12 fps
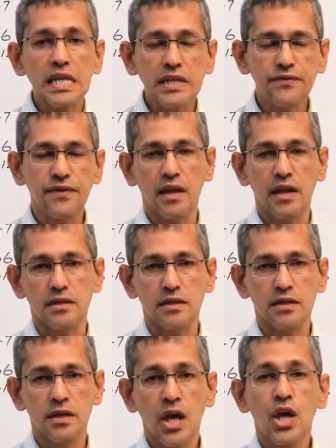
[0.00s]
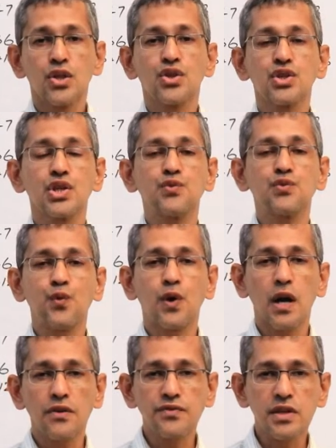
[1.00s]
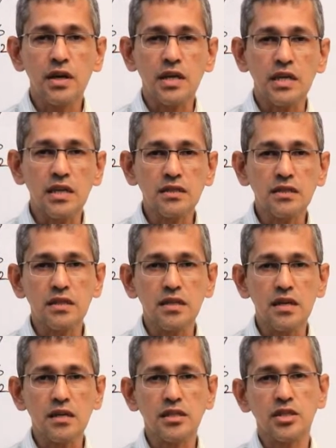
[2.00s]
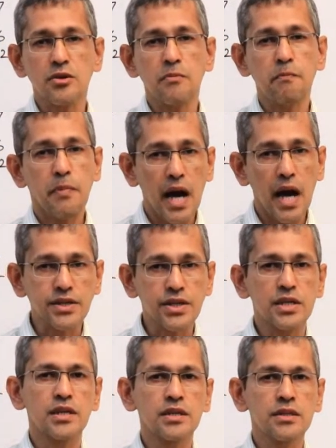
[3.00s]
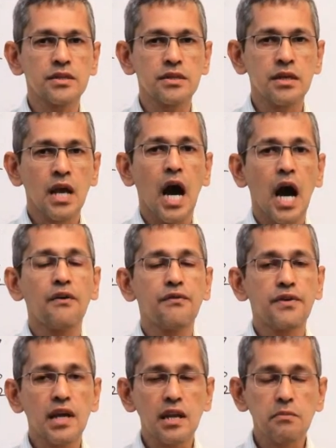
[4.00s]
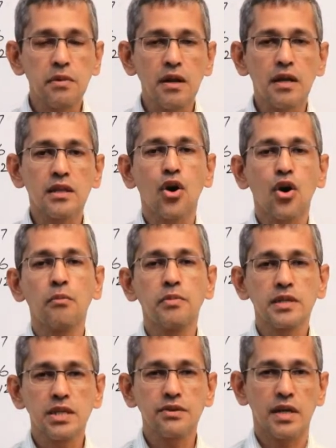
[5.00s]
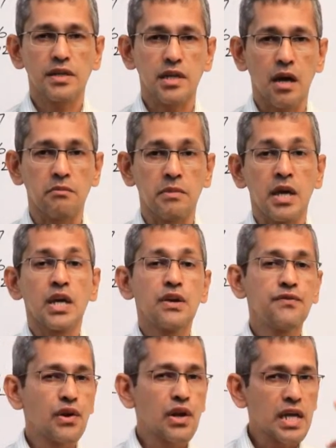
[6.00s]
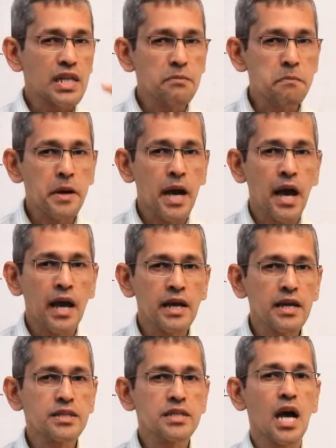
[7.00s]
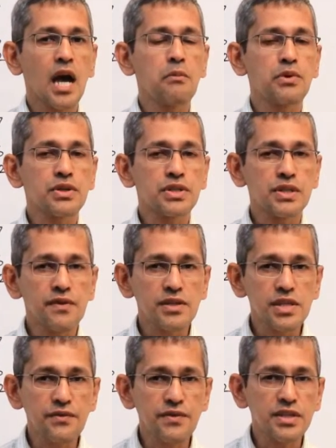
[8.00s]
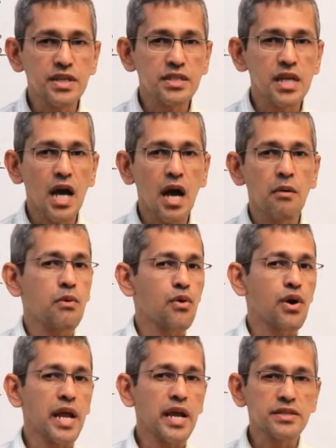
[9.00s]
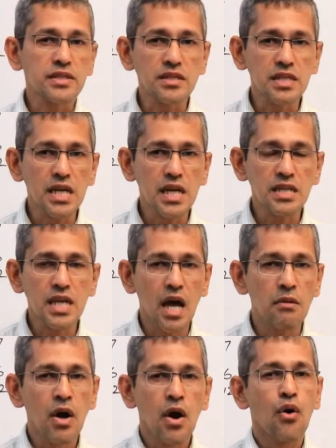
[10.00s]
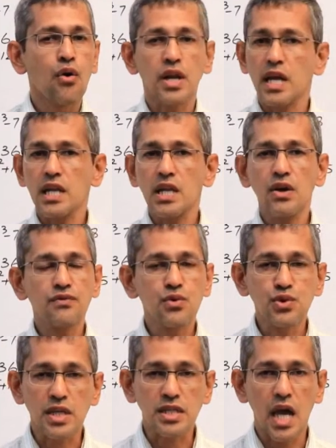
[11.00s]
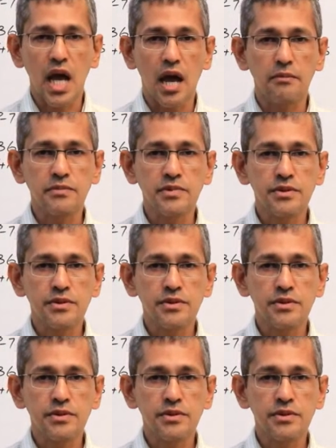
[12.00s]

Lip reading: difficult. This is one of the easiest patterns available in the competitive exam. If you look at the bank exam or civil service exam or SSC exam or any of those exams,